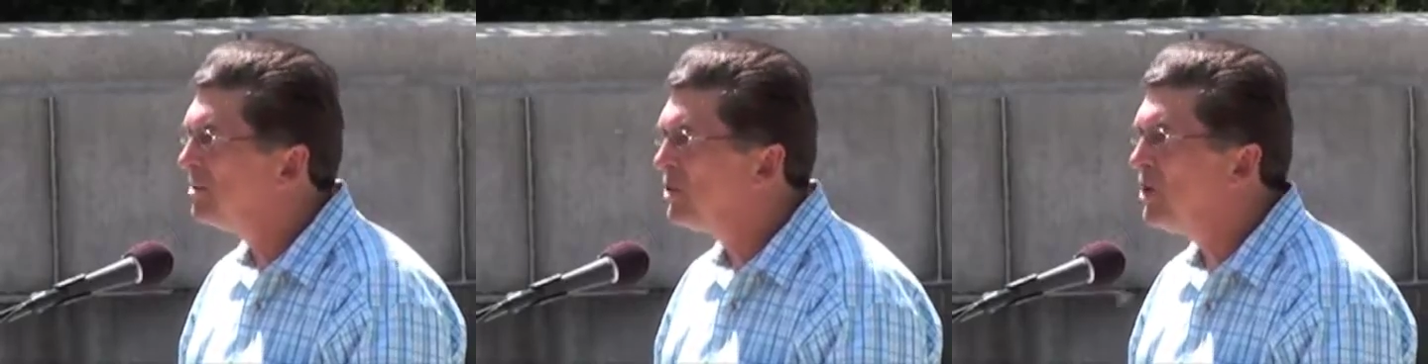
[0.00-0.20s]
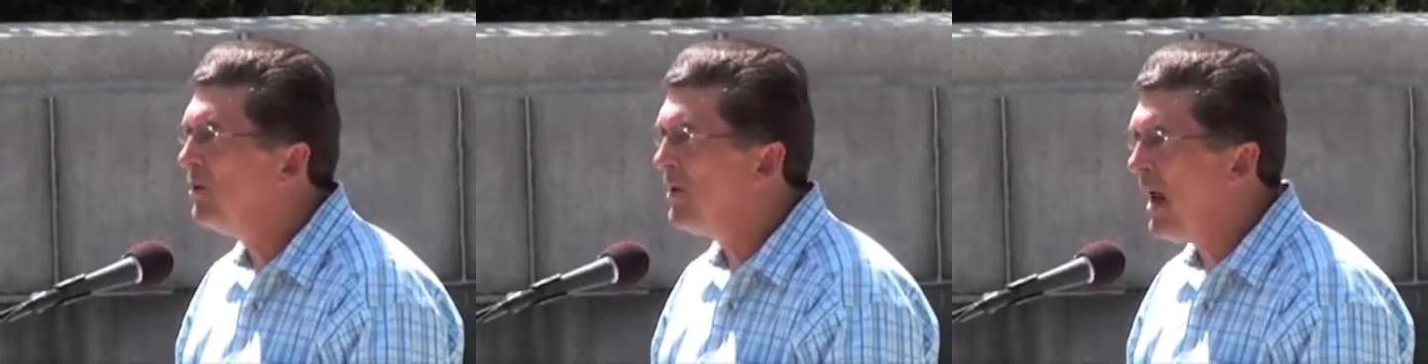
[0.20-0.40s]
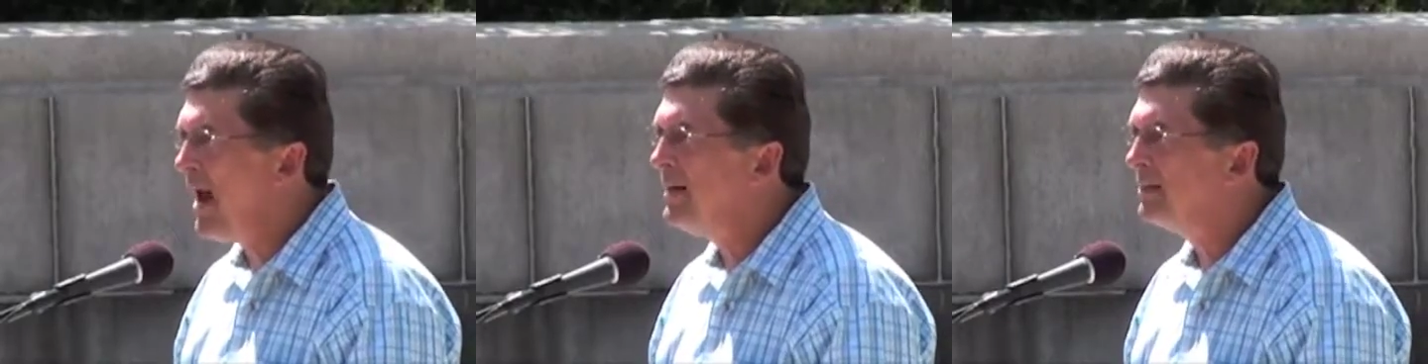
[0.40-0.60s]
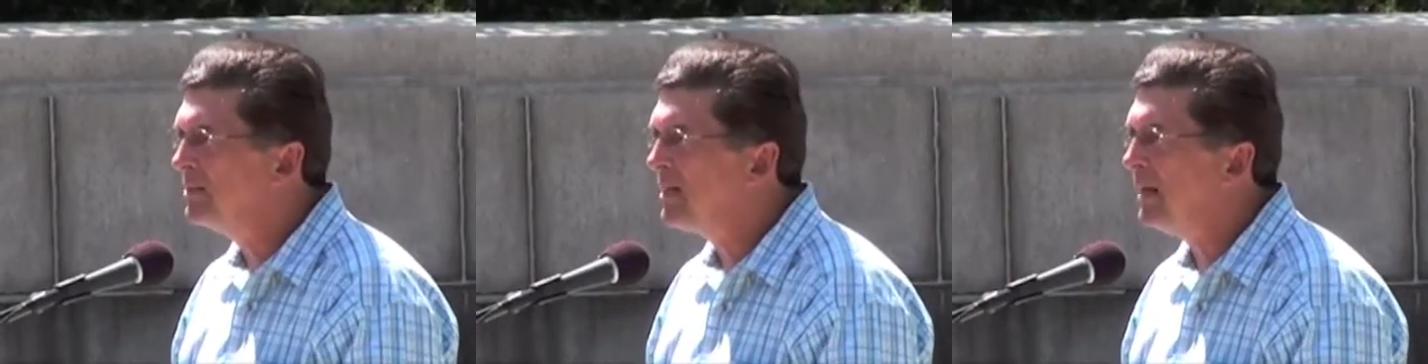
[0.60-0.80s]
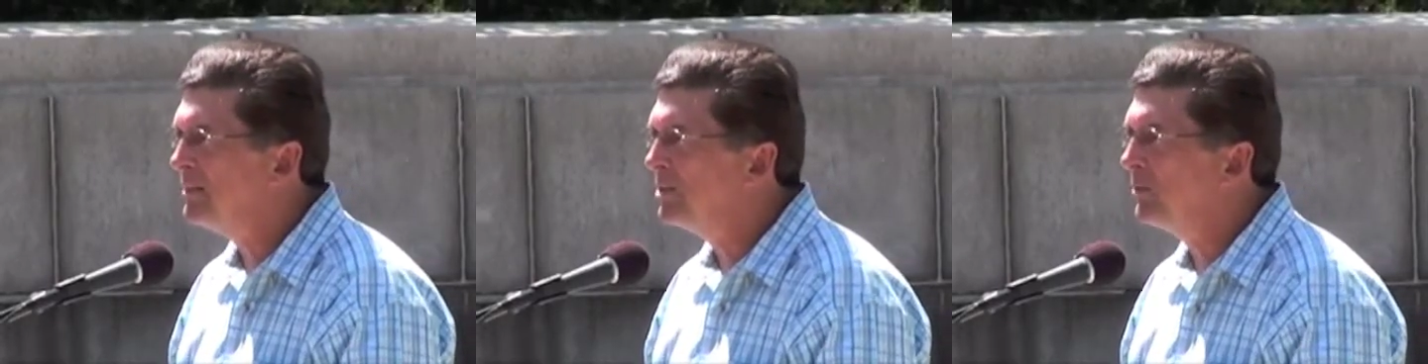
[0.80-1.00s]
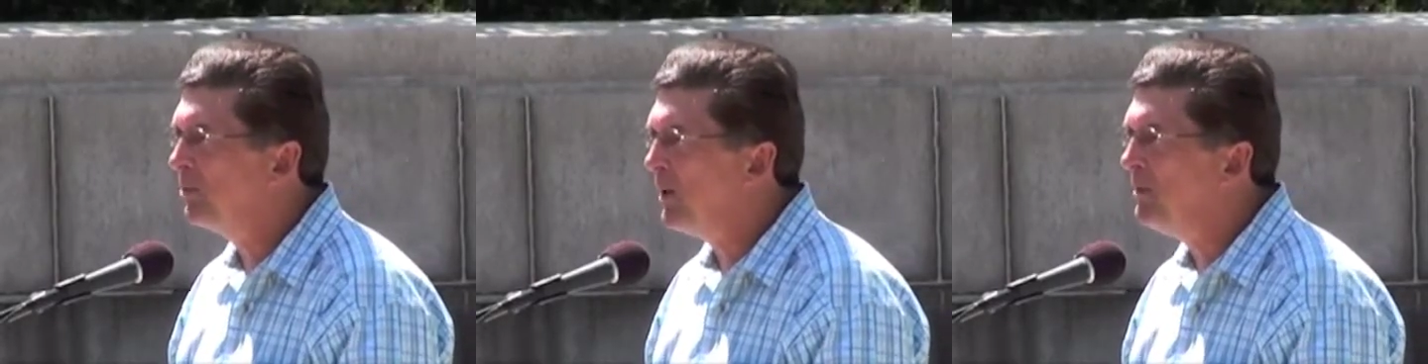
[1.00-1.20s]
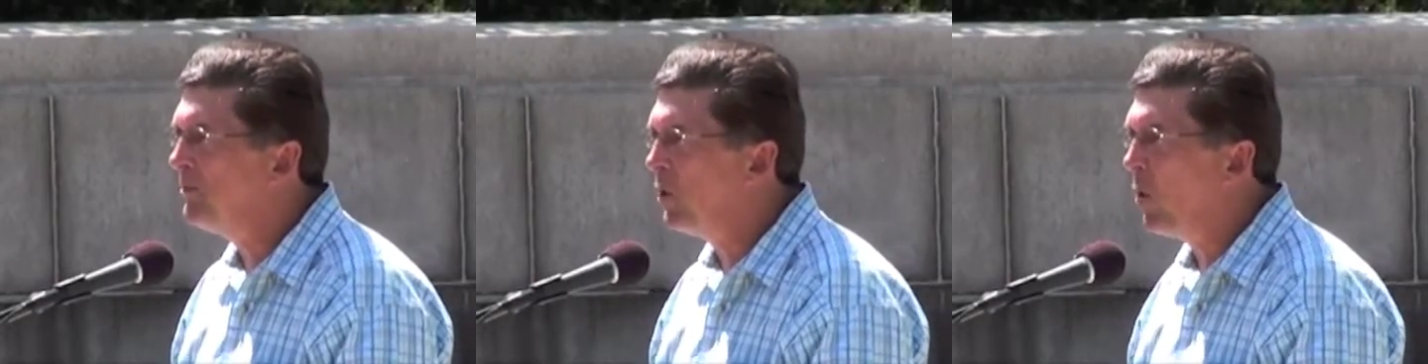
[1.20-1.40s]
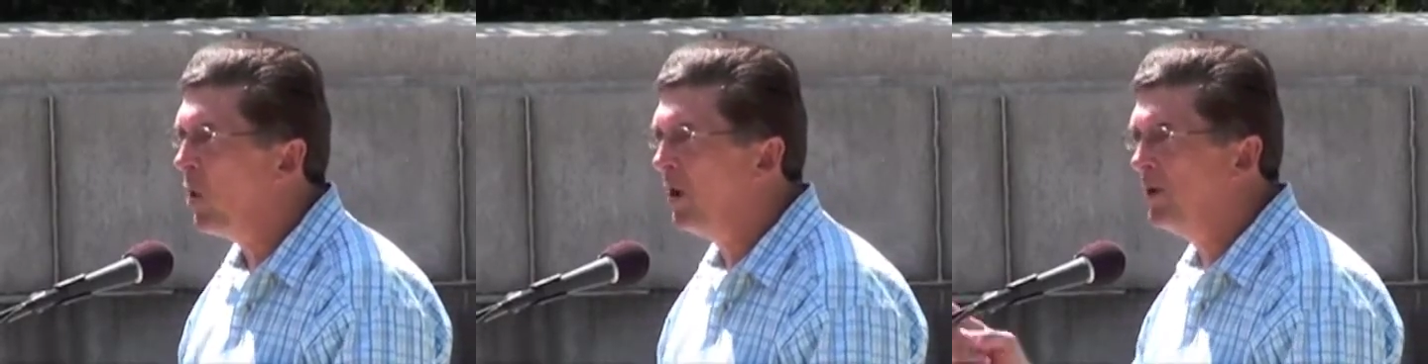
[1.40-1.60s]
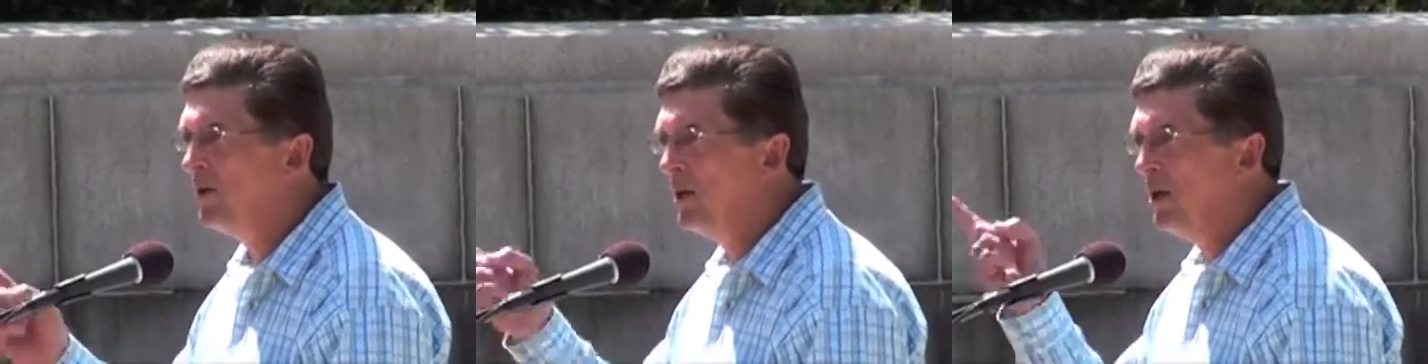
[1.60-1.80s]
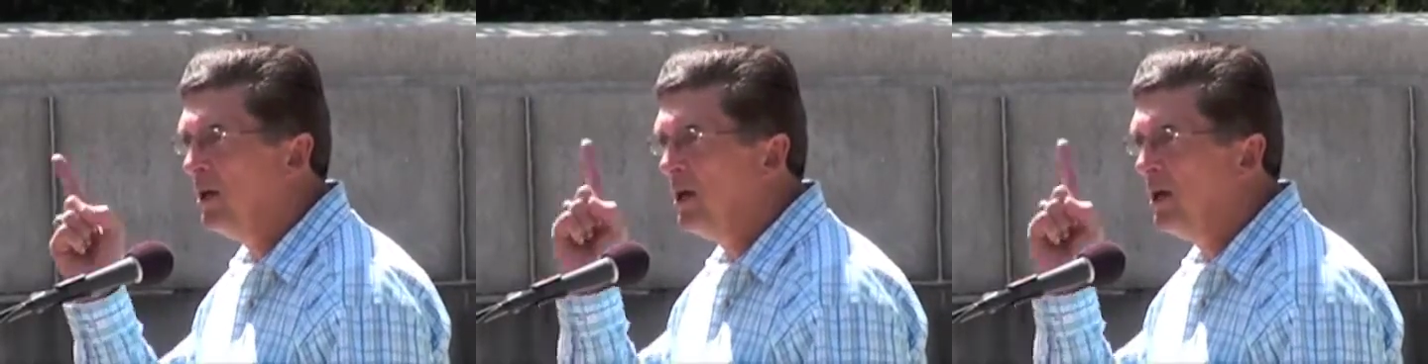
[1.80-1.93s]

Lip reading: is the United States Supreme Court